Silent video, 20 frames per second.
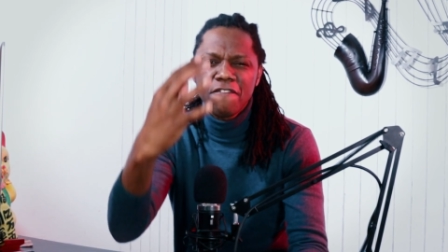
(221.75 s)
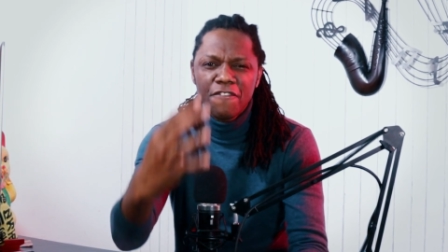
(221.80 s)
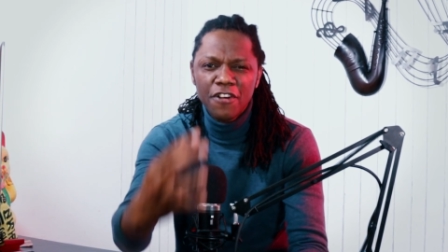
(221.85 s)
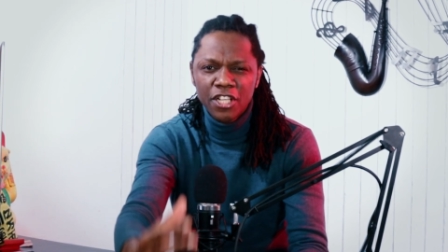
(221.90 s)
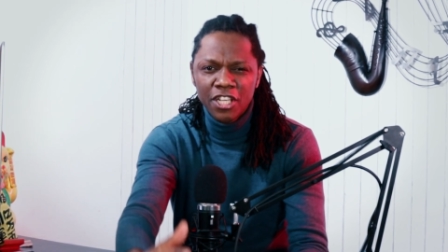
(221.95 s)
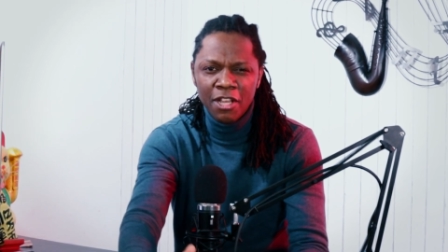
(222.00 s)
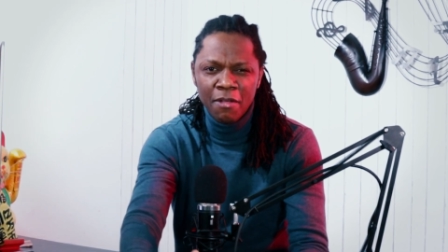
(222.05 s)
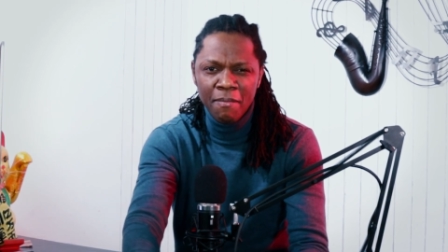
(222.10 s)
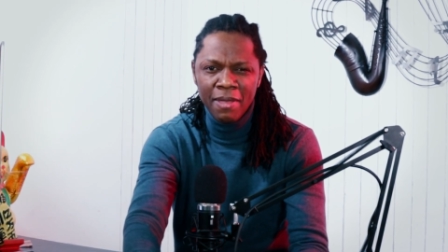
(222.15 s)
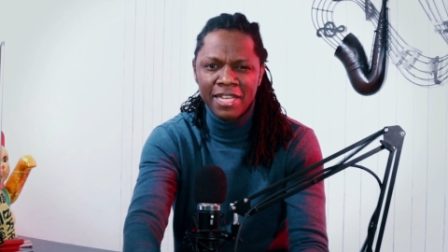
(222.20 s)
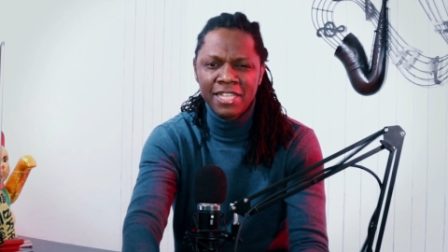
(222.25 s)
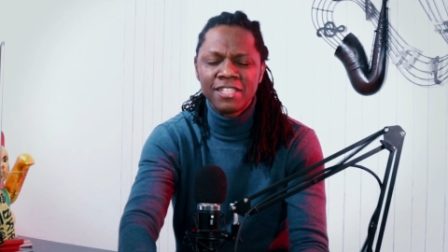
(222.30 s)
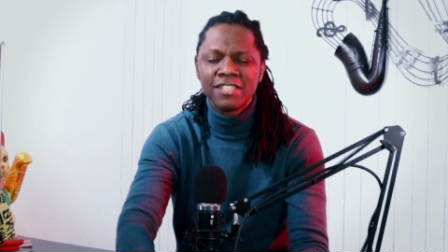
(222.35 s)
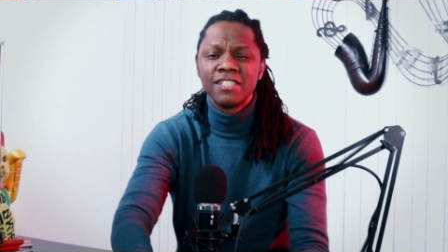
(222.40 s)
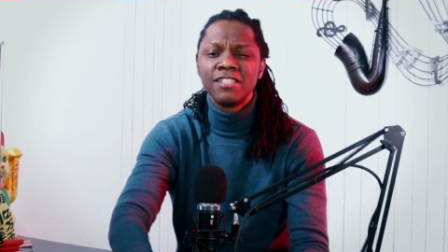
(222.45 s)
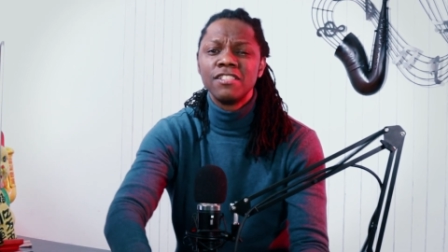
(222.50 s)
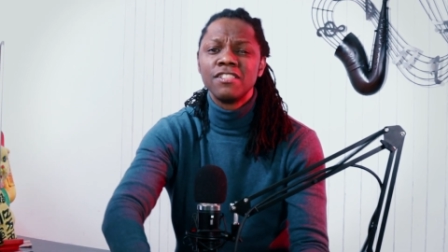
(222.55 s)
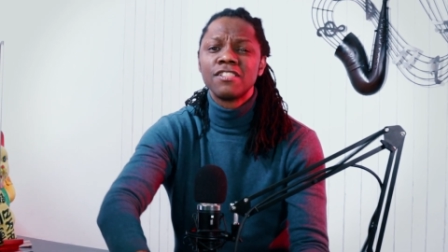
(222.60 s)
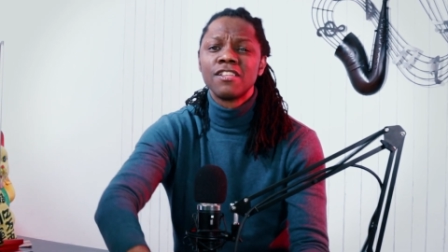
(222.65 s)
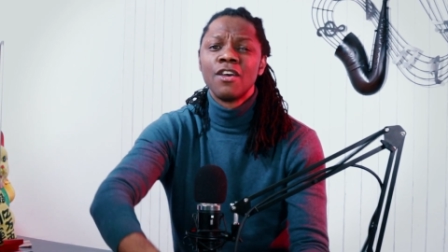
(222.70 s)

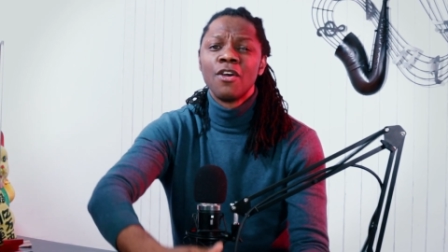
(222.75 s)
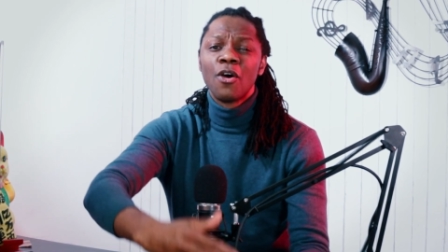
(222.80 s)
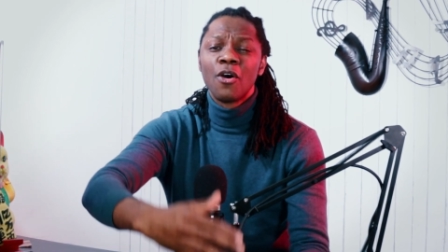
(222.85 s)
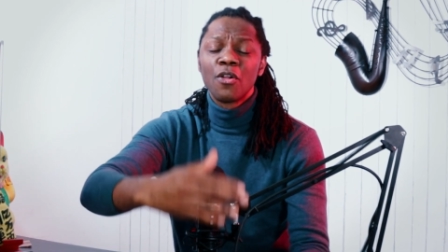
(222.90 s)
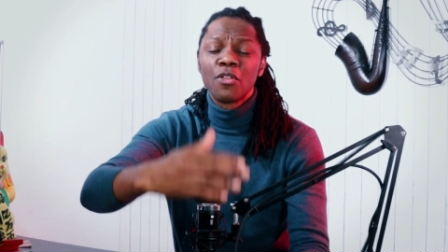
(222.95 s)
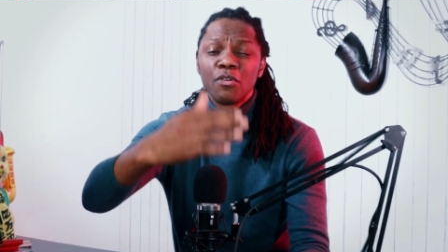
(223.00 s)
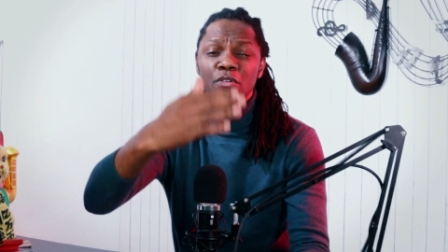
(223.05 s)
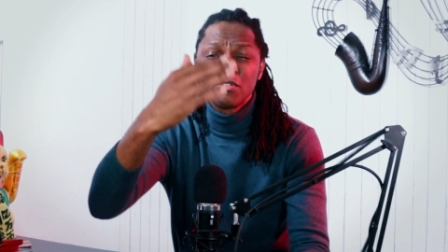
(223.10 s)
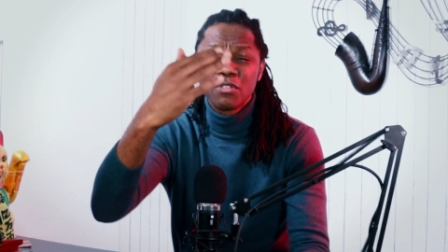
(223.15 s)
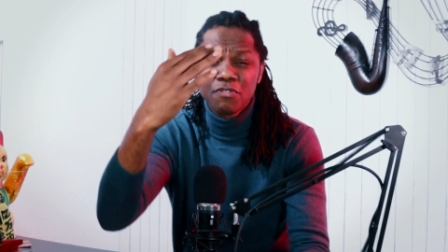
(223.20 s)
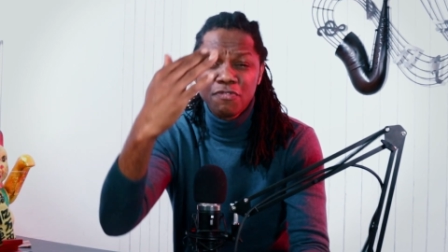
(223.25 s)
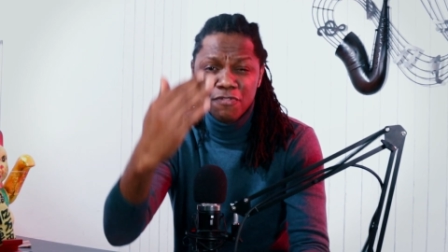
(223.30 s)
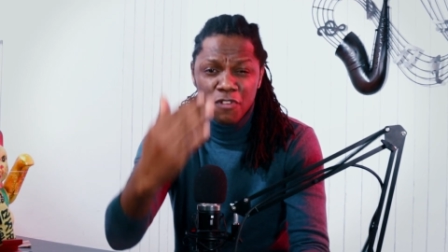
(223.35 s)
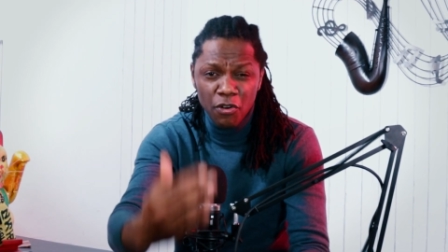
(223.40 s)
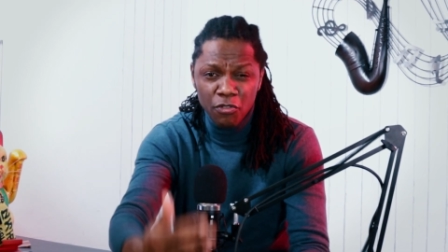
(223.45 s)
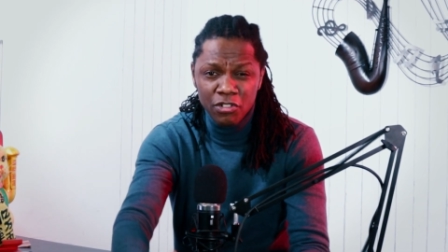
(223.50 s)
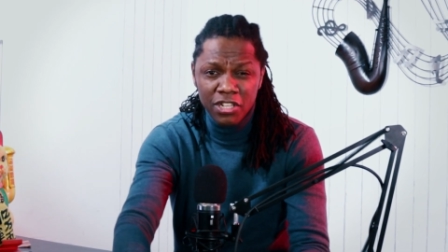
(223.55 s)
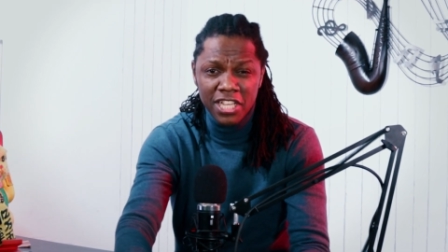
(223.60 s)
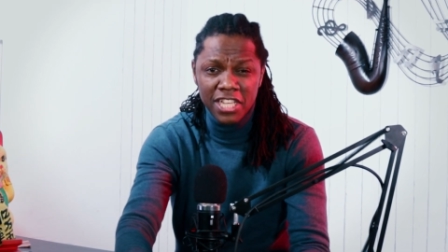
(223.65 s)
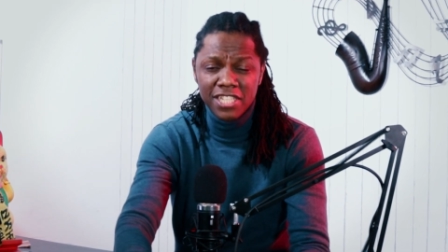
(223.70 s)
fundamentals or those
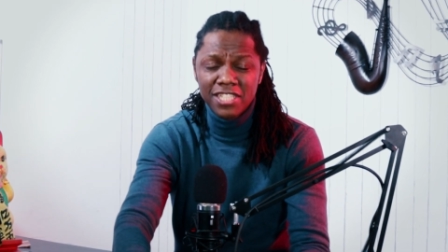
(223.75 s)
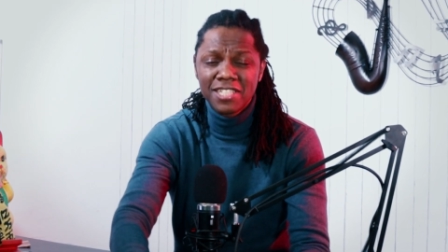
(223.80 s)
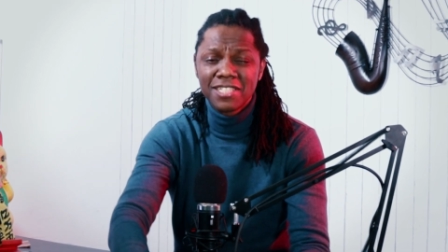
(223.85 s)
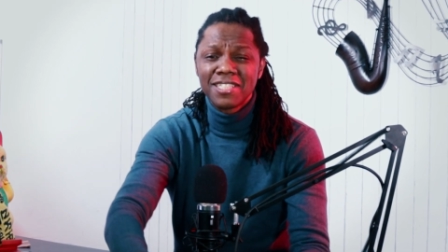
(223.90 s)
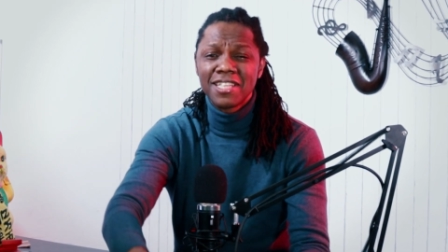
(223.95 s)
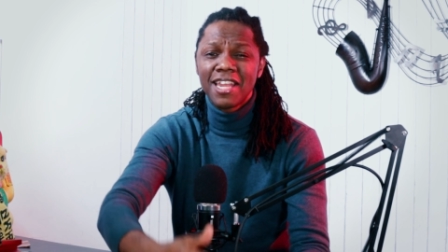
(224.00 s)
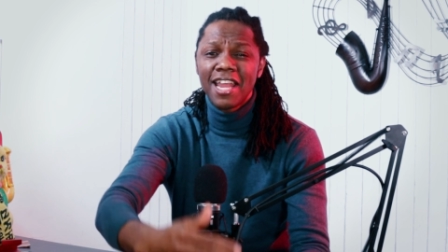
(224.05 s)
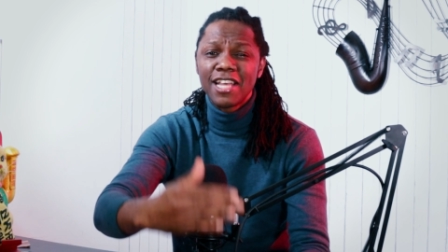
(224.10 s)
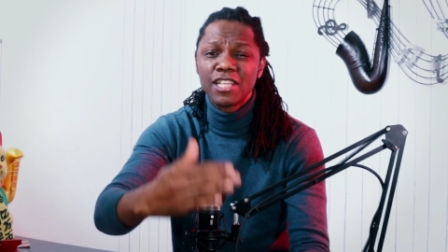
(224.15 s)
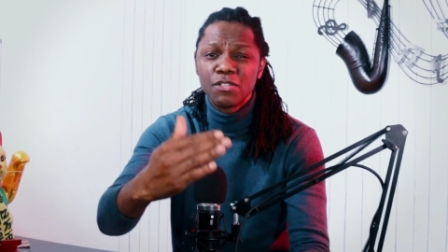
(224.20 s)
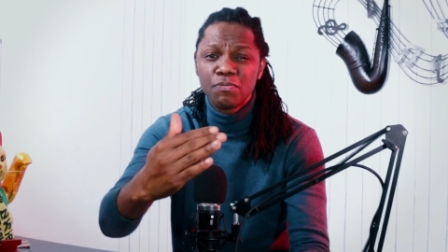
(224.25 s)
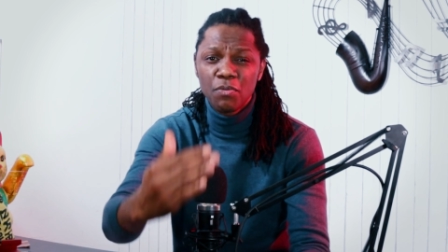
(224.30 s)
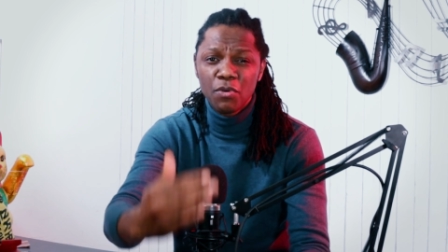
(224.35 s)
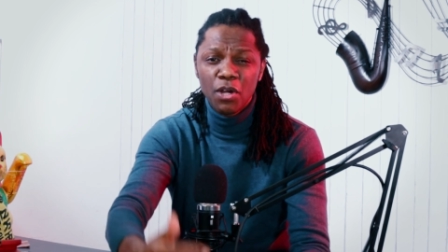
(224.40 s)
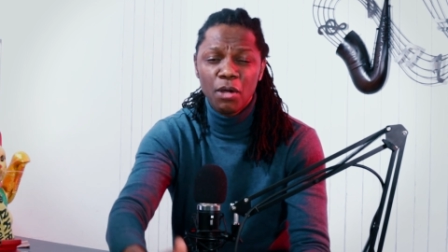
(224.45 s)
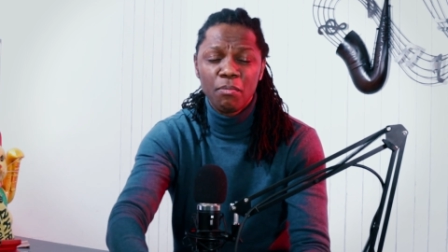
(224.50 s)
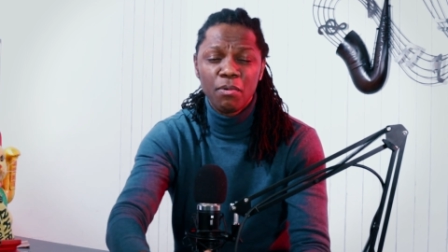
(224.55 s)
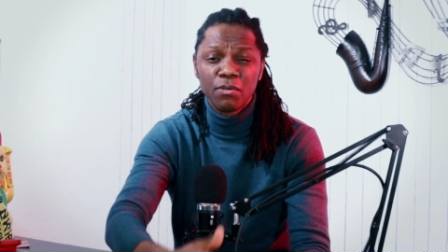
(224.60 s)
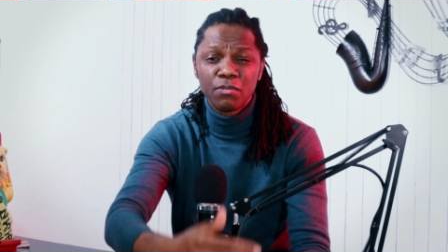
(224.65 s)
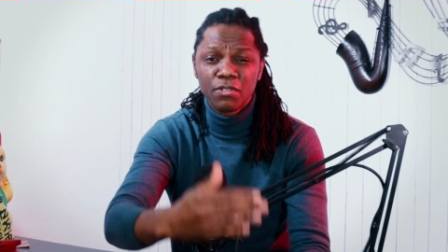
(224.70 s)
foundations that I
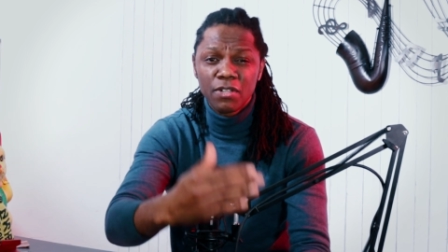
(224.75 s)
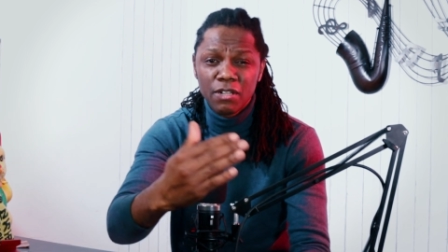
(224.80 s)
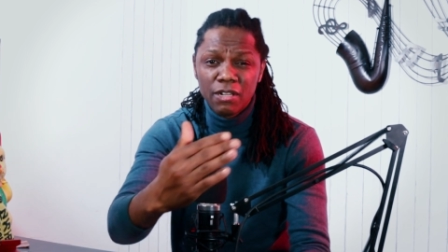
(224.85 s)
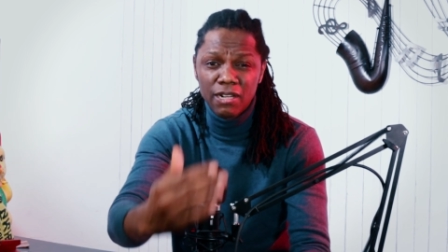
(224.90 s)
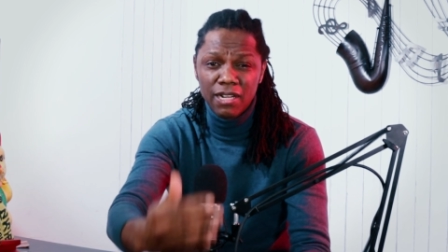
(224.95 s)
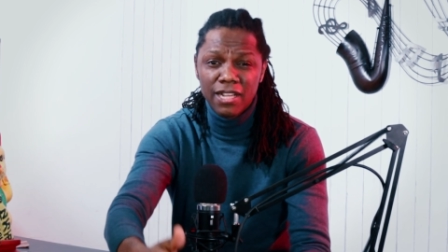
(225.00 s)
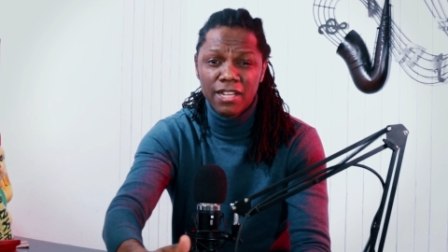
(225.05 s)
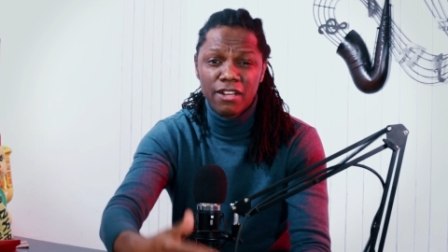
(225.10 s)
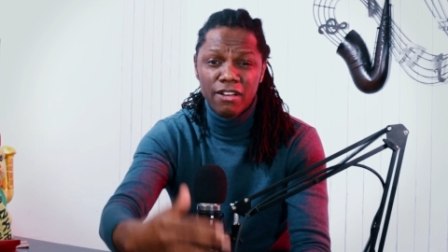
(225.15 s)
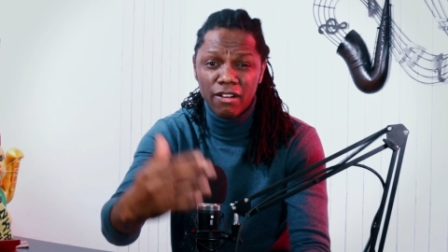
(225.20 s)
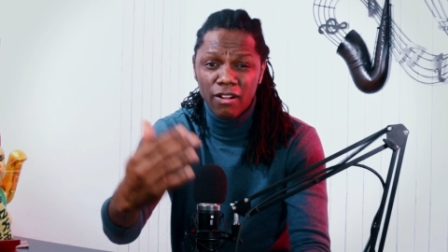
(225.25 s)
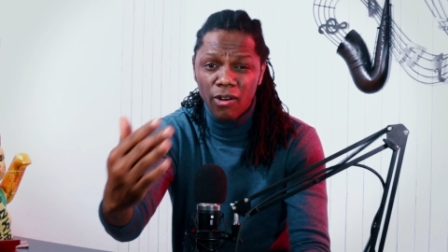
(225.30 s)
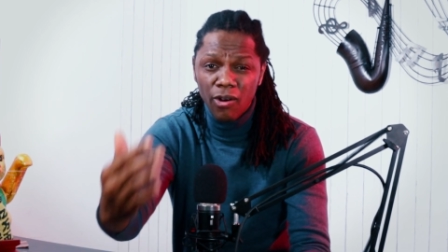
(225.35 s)
spoke about earlier,